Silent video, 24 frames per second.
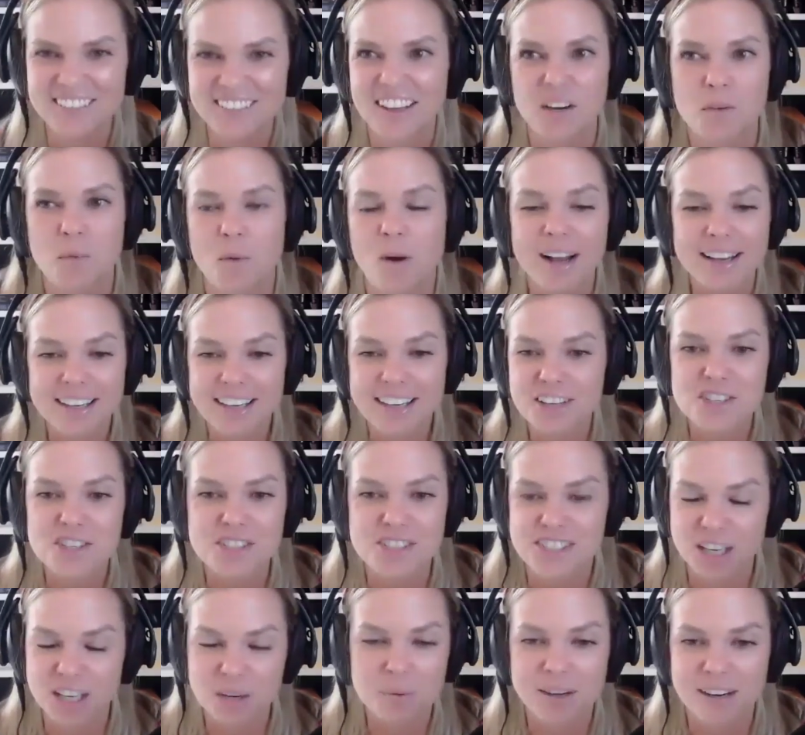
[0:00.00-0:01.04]
you're like well i can't
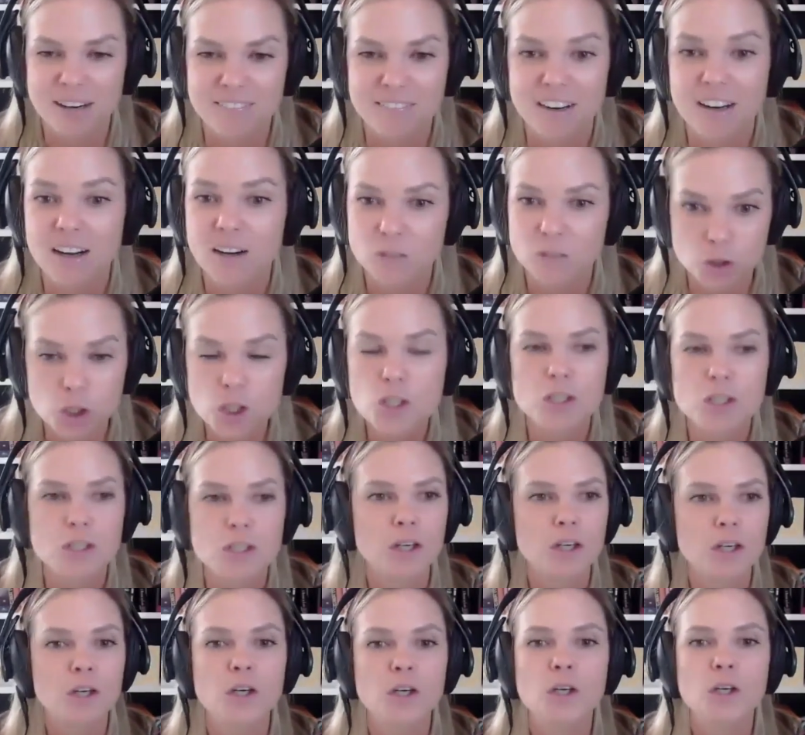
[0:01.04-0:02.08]
just think whatever just
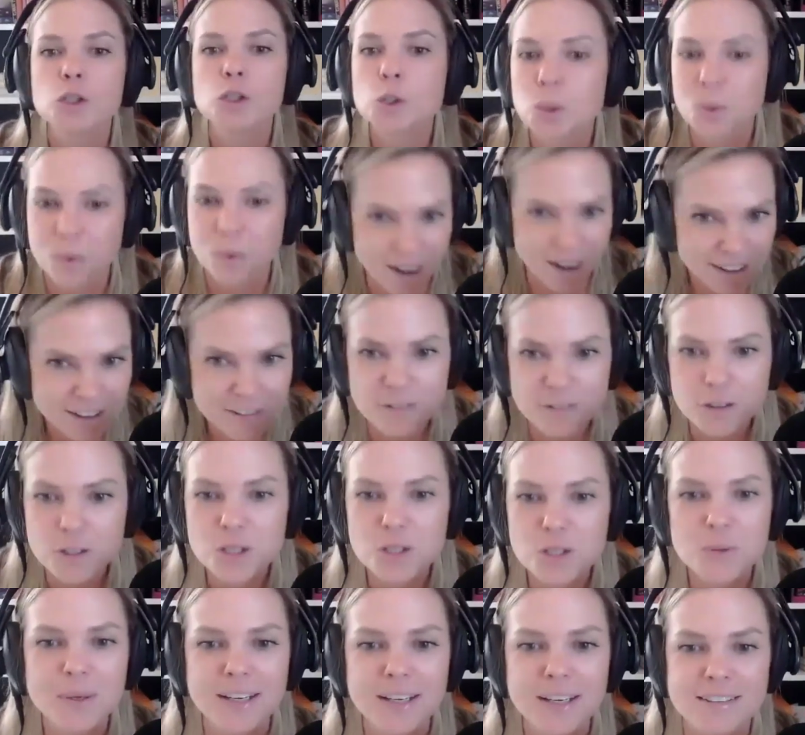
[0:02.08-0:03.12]
try it for
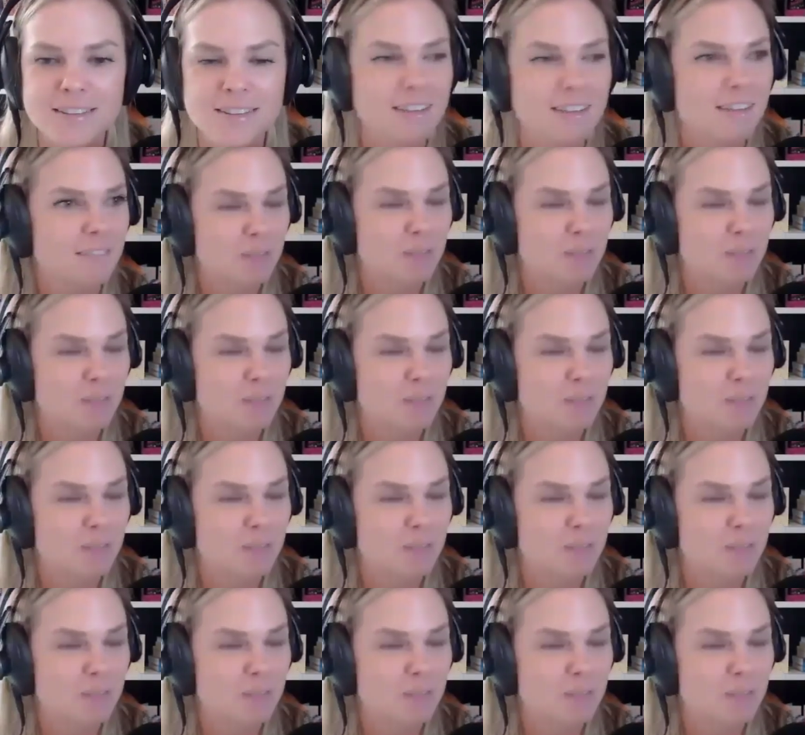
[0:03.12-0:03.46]
two weeks.